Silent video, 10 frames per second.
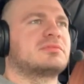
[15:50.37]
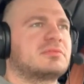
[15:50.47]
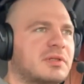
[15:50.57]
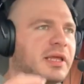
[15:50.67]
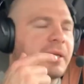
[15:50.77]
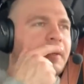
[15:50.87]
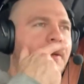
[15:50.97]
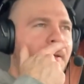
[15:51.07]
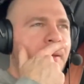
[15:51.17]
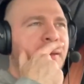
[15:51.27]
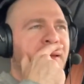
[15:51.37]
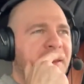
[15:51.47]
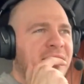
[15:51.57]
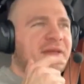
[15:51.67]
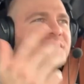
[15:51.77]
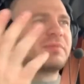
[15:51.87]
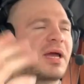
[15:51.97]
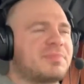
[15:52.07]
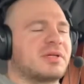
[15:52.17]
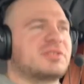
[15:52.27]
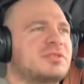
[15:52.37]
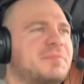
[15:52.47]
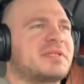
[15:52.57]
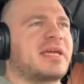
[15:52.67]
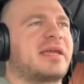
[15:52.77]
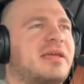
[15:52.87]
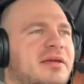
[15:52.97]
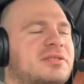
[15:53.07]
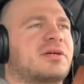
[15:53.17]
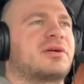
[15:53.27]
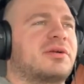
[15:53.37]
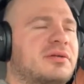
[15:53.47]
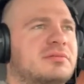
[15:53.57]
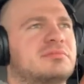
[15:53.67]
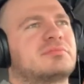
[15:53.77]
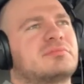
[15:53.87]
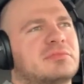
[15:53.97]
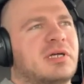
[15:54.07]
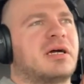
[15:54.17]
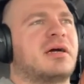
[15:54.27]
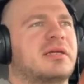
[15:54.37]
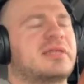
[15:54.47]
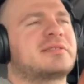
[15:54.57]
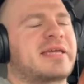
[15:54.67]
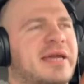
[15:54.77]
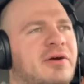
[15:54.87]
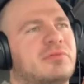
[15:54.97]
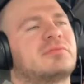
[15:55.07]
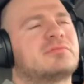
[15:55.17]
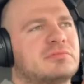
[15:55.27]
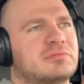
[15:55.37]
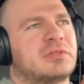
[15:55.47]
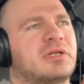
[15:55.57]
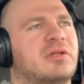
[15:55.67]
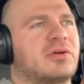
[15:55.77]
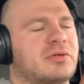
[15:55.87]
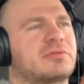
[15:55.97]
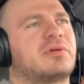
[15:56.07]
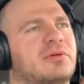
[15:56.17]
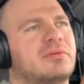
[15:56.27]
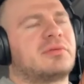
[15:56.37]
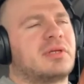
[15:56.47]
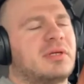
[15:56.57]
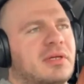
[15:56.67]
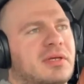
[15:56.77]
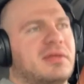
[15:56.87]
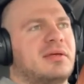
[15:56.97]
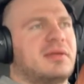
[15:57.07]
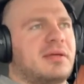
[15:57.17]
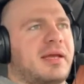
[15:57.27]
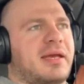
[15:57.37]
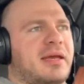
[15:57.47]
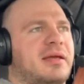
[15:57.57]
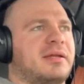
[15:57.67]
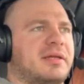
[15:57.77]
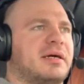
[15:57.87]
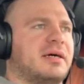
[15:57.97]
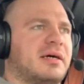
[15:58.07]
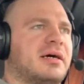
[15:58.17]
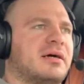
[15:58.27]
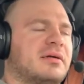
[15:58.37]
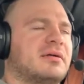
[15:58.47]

Like sometimes I'll just be taking a turn in town on a local road, and I'll